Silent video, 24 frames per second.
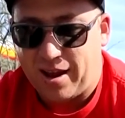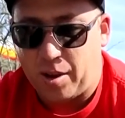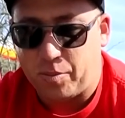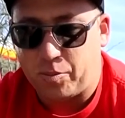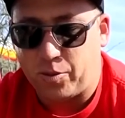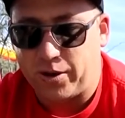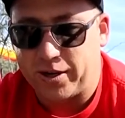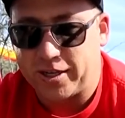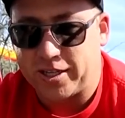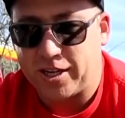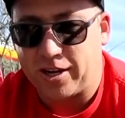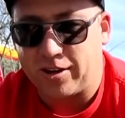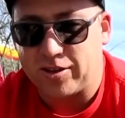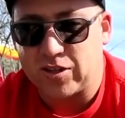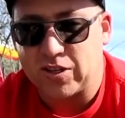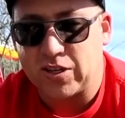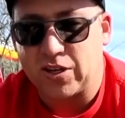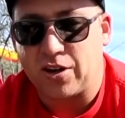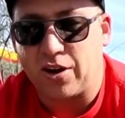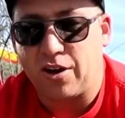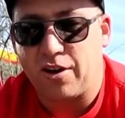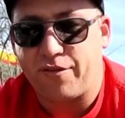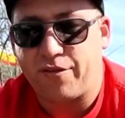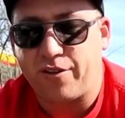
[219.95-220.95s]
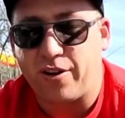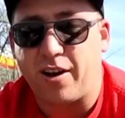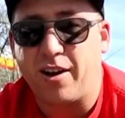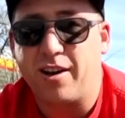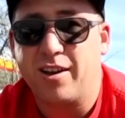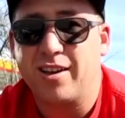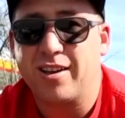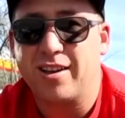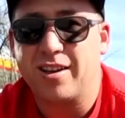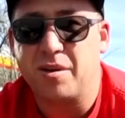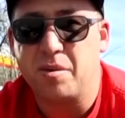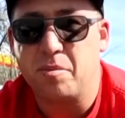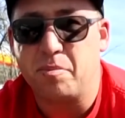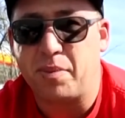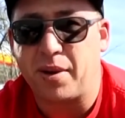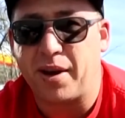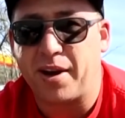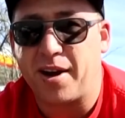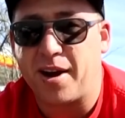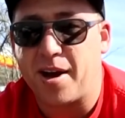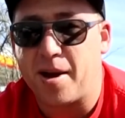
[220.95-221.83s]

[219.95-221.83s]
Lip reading: boy Chelsea Nofa. But